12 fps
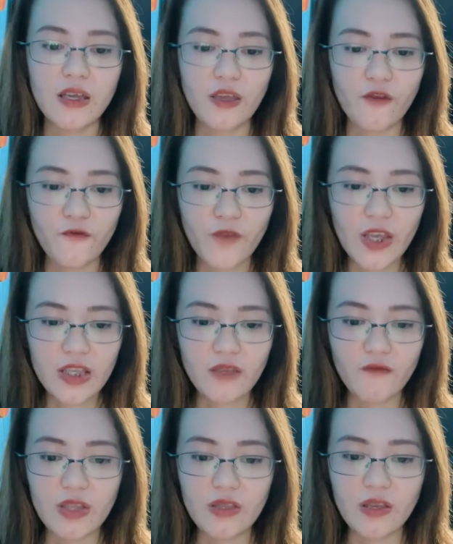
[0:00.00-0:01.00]
effective
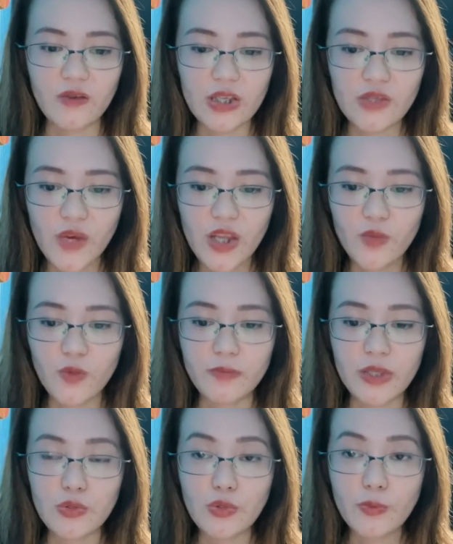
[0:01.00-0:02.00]
interest rate will
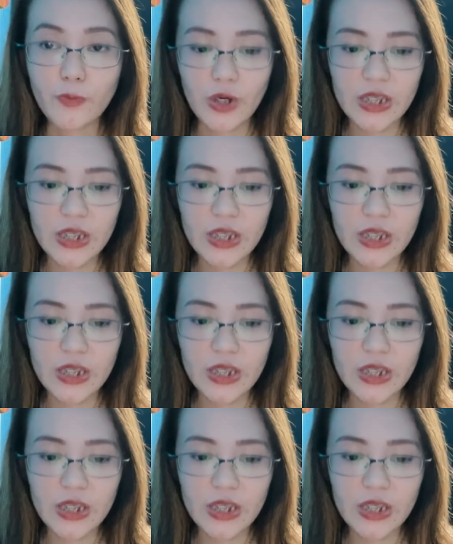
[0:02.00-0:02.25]
be 2%.